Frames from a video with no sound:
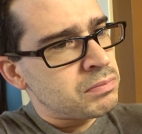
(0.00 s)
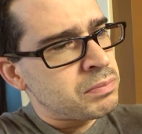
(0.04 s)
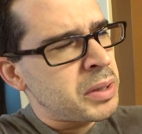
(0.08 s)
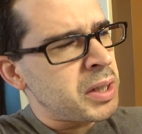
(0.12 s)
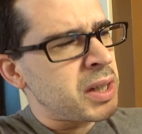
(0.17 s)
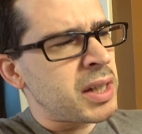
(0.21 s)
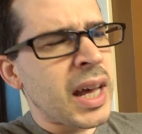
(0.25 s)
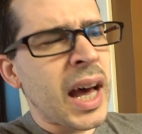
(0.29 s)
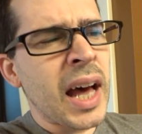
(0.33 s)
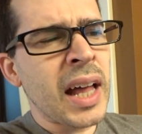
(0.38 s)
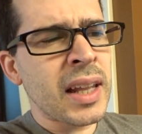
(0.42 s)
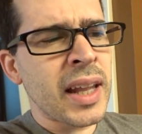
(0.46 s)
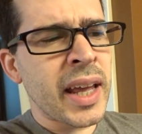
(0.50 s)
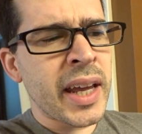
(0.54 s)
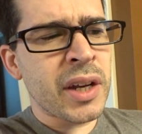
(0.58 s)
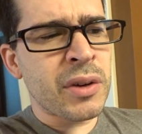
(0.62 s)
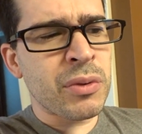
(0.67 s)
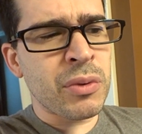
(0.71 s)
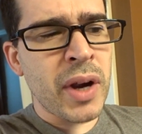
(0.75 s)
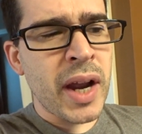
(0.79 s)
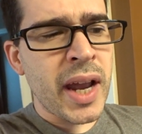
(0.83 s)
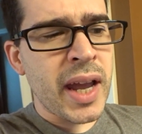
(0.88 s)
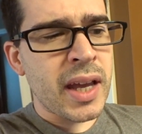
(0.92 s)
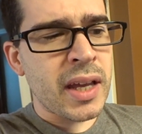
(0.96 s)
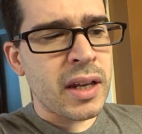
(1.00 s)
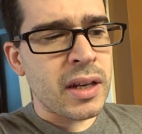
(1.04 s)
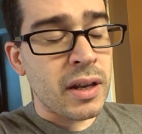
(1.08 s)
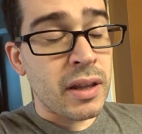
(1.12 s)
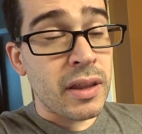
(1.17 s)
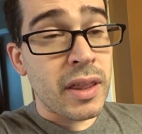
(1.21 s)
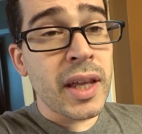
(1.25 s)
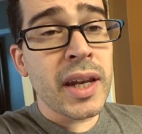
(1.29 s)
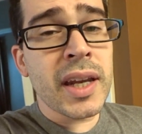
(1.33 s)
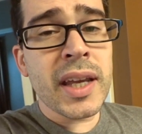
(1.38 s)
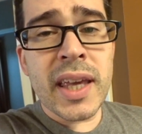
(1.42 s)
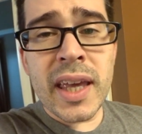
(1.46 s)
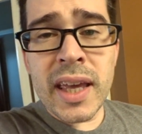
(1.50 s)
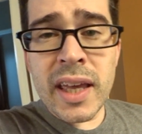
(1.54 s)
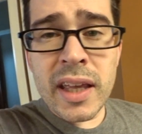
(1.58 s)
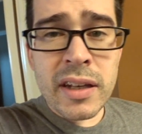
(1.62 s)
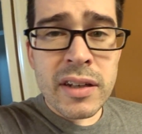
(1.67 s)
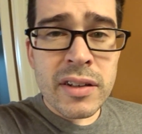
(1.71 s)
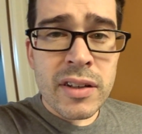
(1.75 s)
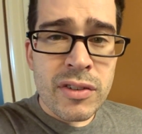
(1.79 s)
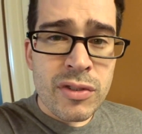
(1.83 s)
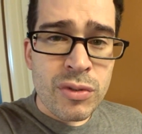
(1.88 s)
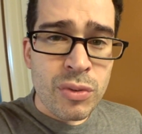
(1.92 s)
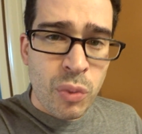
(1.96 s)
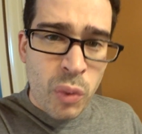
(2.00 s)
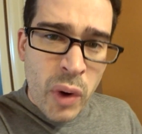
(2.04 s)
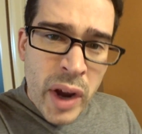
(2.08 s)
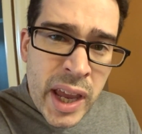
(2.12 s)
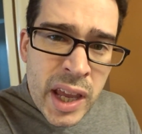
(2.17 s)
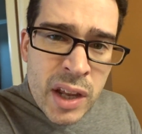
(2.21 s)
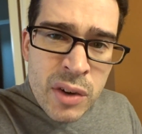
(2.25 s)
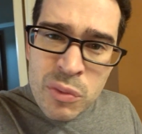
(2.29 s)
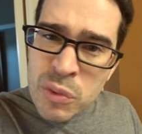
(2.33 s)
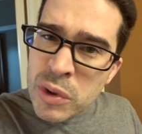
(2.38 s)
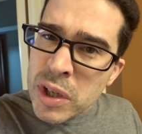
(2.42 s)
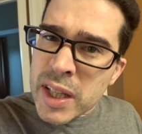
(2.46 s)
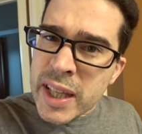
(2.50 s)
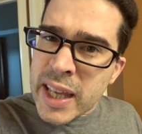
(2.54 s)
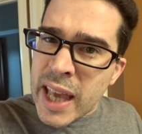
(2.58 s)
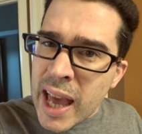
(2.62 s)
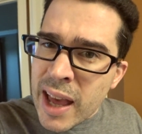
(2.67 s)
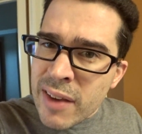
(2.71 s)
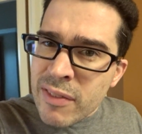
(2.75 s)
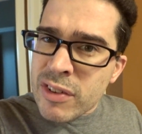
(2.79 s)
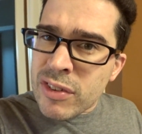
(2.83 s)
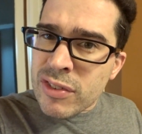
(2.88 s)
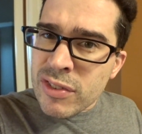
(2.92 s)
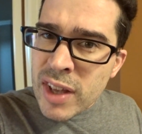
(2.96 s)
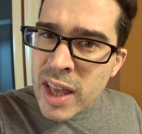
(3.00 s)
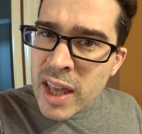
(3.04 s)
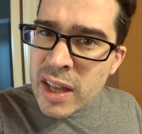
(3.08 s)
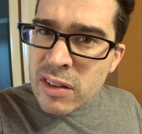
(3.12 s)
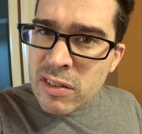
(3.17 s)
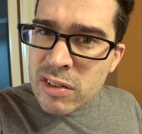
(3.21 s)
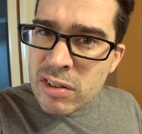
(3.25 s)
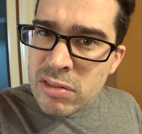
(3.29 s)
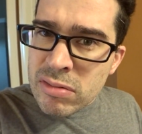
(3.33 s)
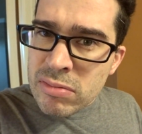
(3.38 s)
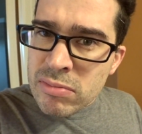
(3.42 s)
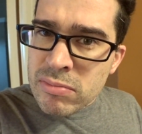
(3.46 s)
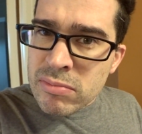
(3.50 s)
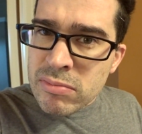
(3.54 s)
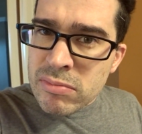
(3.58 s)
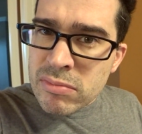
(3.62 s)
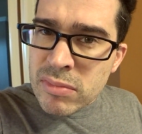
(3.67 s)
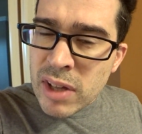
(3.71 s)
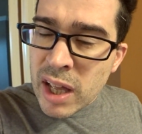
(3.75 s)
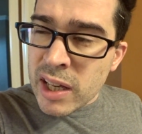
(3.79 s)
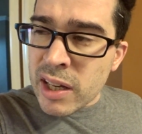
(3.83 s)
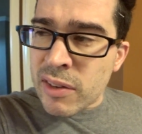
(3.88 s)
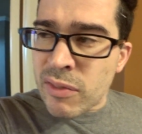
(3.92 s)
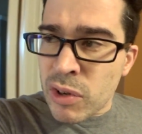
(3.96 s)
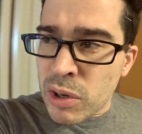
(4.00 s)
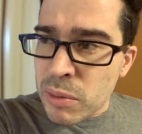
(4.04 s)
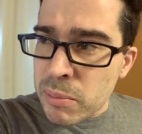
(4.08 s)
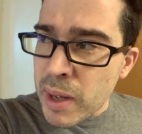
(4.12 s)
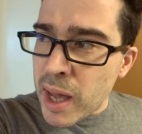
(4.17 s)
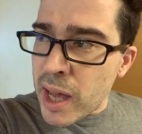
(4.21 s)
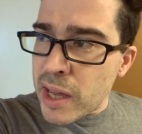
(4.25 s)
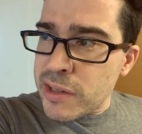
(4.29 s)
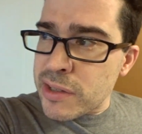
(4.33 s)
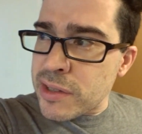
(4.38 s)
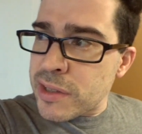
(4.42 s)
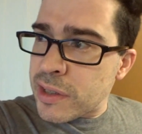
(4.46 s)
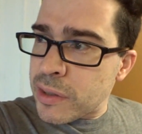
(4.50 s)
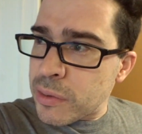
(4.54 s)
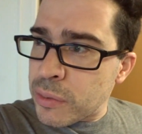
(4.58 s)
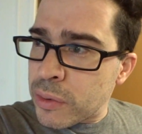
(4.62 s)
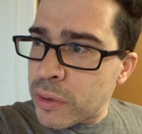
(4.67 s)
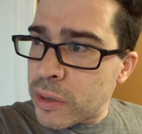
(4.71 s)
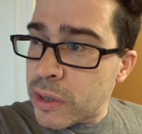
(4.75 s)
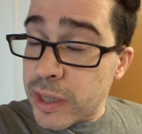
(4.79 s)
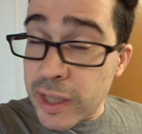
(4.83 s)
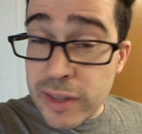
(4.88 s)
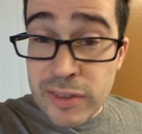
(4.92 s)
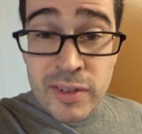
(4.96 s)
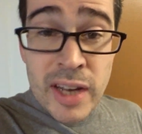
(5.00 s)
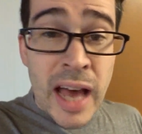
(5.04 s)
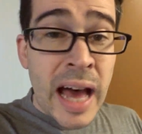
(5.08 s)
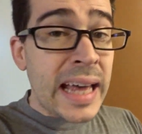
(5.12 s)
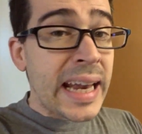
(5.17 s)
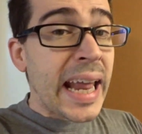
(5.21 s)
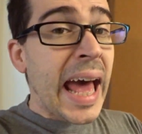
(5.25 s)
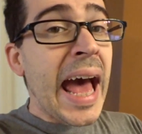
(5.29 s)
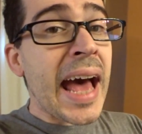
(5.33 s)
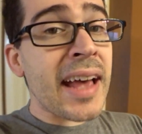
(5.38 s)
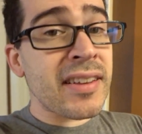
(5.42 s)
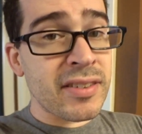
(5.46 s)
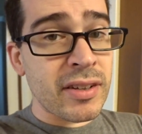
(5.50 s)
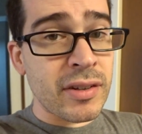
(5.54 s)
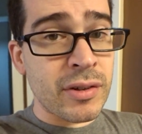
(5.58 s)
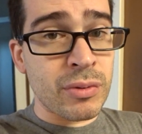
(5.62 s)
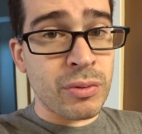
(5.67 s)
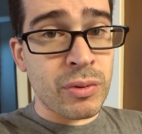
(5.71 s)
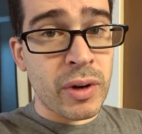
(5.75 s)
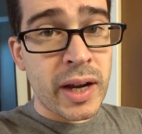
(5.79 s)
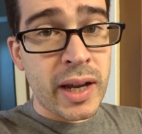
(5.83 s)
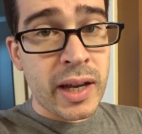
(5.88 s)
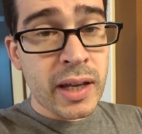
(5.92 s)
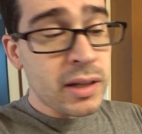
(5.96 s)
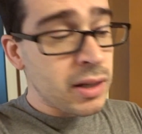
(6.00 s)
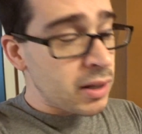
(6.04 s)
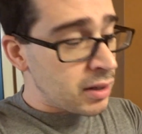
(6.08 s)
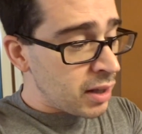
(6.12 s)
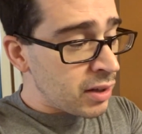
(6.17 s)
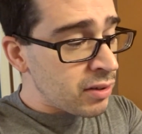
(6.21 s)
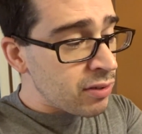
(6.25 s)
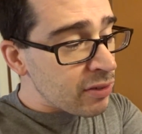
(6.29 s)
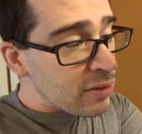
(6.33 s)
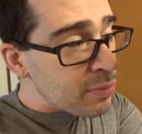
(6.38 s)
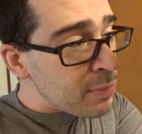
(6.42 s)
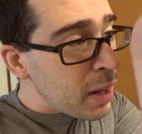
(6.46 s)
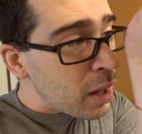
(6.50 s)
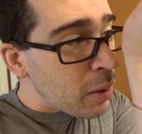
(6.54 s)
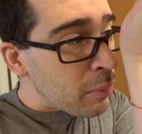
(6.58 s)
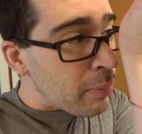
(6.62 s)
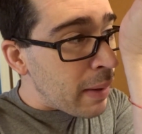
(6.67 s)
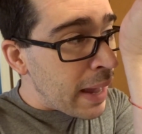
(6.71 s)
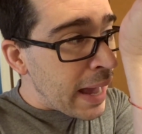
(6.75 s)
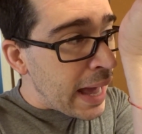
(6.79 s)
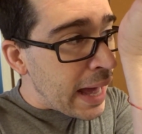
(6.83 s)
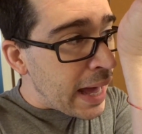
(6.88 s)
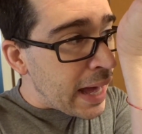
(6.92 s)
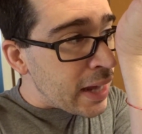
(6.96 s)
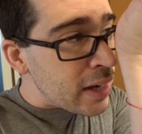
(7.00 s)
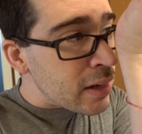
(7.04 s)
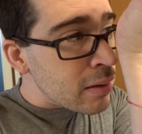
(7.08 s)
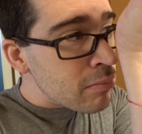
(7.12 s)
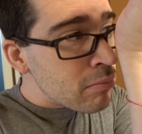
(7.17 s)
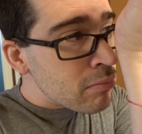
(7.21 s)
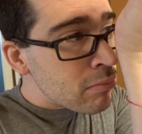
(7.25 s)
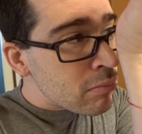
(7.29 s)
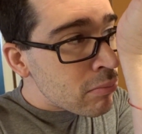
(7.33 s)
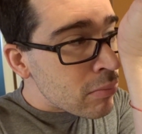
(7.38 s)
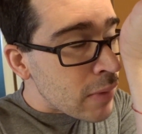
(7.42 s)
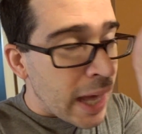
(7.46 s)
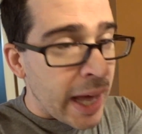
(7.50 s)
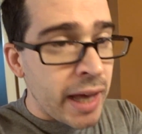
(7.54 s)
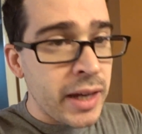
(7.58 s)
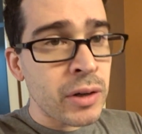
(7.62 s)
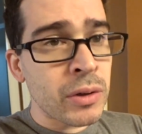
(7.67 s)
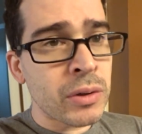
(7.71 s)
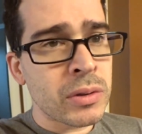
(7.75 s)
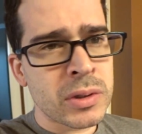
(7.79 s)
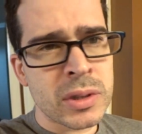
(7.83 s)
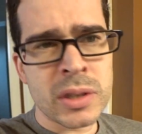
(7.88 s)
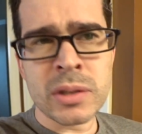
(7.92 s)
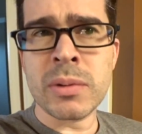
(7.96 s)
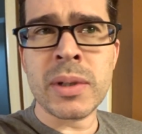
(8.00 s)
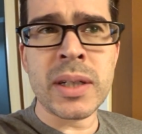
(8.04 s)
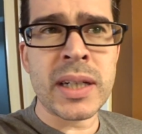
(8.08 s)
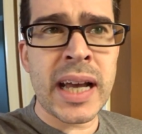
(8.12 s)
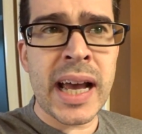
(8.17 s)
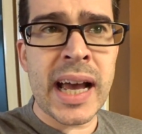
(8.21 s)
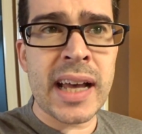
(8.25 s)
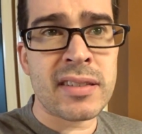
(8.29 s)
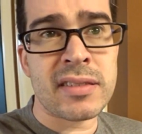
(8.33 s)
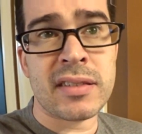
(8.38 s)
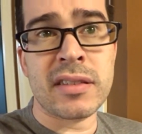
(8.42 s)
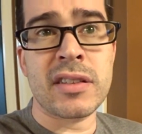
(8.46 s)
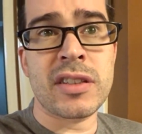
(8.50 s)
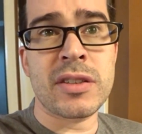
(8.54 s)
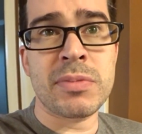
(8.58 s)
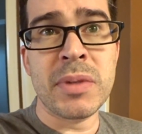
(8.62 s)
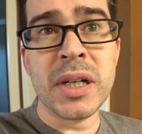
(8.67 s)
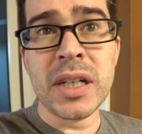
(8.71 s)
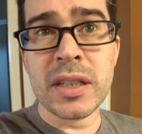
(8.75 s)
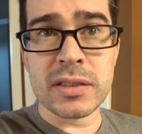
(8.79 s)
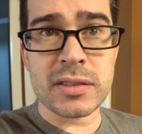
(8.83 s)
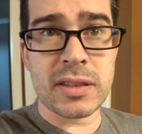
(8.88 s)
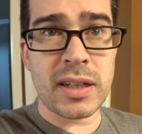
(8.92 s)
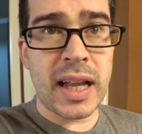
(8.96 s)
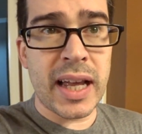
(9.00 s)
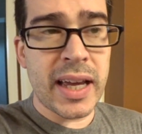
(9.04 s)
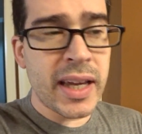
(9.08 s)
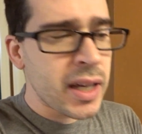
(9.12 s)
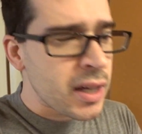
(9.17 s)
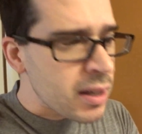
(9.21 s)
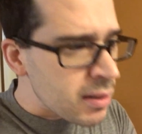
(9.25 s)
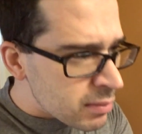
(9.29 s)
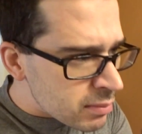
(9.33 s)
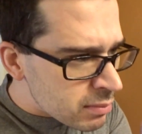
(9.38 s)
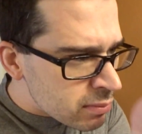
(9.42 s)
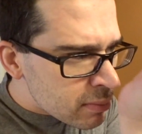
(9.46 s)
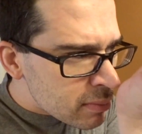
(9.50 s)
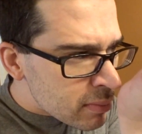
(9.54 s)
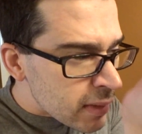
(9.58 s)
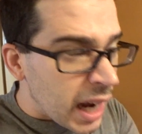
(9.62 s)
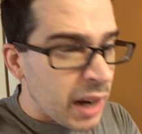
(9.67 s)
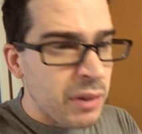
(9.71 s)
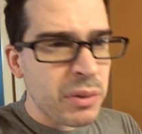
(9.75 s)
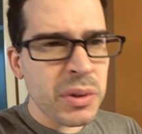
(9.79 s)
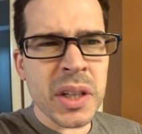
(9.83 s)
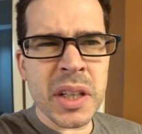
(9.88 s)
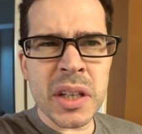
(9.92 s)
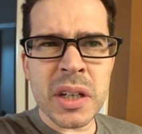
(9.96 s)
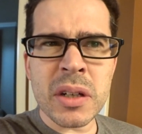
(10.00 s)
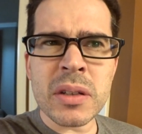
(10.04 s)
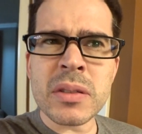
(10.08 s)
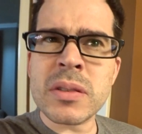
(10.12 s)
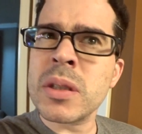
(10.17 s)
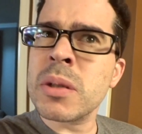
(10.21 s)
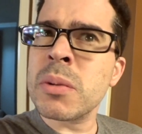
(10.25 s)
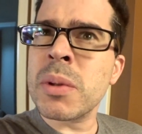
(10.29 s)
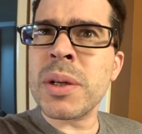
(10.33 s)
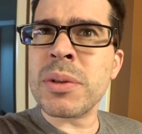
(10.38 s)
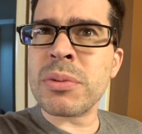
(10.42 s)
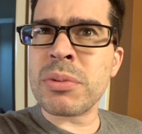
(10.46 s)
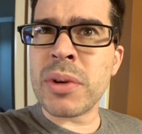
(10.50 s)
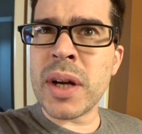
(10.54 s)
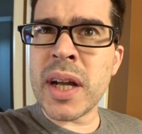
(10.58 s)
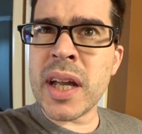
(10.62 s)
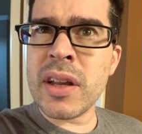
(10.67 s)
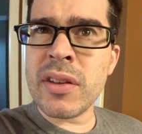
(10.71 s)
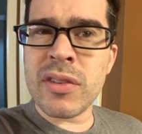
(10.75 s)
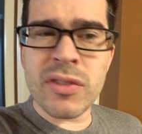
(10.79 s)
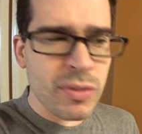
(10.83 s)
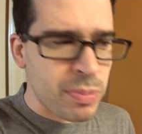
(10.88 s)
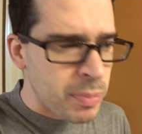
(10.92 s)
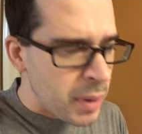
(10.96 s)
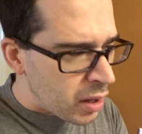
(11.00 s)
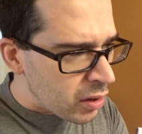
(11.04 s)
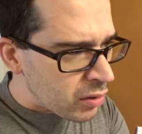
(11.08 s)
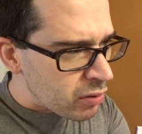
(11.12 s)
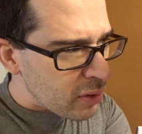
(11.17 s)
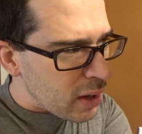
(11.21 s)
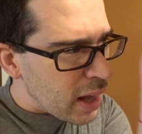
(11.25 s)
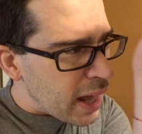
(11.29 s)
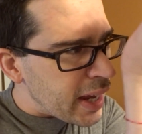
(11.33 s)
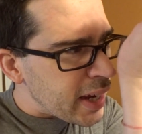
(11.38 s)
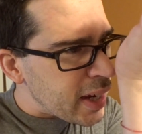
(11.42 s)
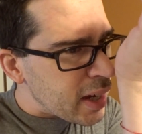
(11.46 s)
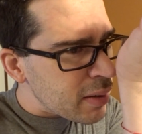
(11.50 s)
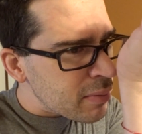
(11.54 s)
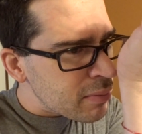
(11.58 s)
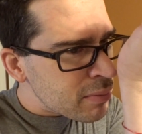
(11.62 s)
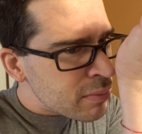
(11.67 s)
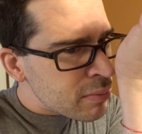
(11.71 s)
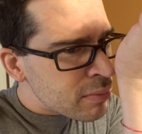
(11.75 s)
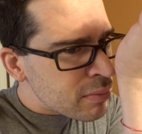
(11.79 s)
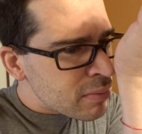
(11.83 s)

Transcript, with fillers: But not like rain. Then again, does rain really have a scent? I never imagined it would. It's not acid rain. It doesn't smell bad. I don't know what acid smells like. I really don't know what rain smells like.